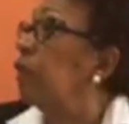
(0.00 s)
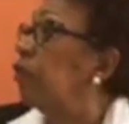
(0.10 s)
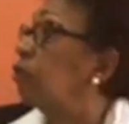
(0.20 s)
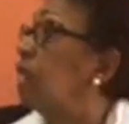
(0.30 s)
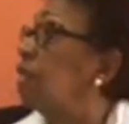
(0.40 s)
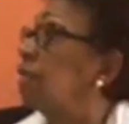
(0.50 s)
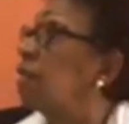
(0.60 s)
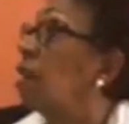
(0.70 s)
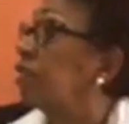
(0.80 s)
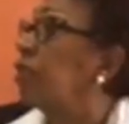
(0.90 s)
fair trial is
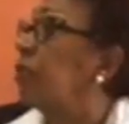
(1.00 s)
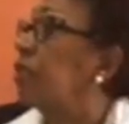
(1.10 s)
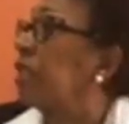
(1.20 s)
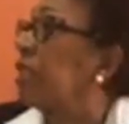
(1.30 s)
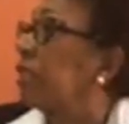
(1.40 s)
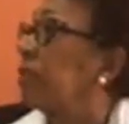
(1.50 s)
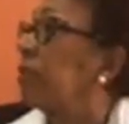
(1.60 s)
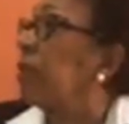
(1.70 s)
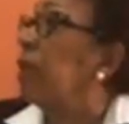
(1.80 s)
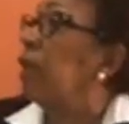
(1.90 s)
a constitutional
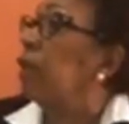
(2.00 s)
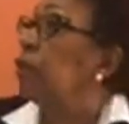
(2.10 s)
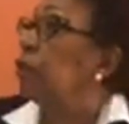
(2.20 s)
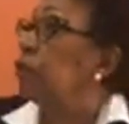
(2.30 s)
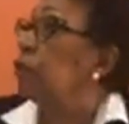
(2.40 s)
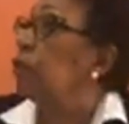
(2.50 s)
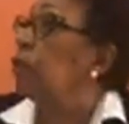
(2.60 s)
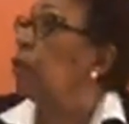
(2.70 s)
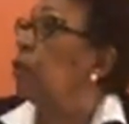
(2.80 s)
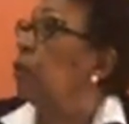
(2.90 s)
issue. So
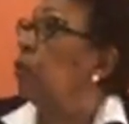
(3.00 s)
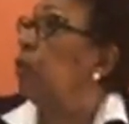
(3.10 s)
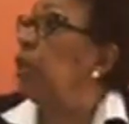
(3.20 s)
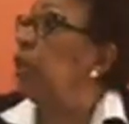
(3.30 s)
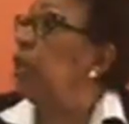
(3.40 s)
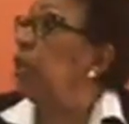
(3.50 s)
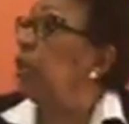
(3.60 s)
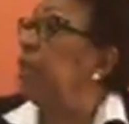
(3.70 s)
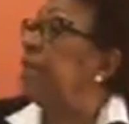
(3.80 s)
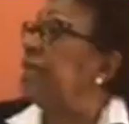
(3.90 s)
we
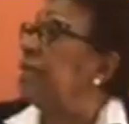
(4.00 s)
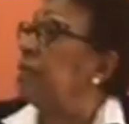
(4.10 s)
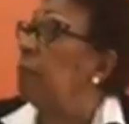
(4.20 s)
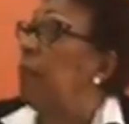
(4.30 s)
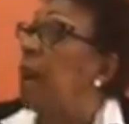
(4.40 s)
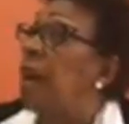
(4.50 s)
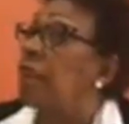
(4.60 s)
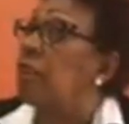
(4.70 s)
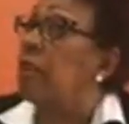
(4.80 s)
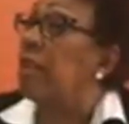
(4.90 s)
will basically be
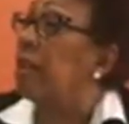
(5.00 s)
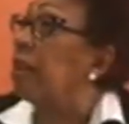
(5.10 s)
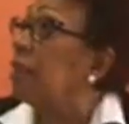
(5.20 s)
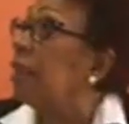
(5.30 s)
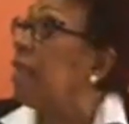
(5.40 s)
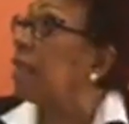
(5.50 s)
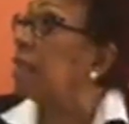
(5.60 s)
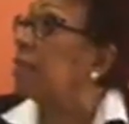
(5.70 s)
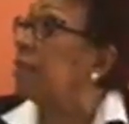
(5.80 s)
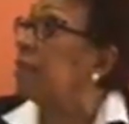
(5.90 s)
arguing
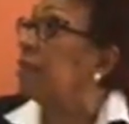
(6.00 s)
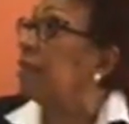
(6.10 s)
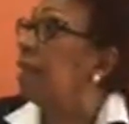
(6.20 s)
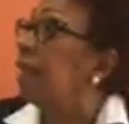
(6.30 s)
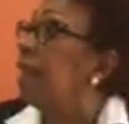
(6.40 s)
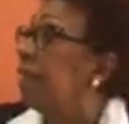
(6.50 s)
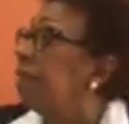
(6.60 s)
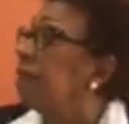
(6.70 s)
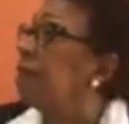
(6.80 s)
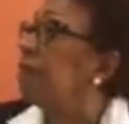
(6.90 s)
that
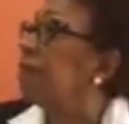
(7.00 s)
again.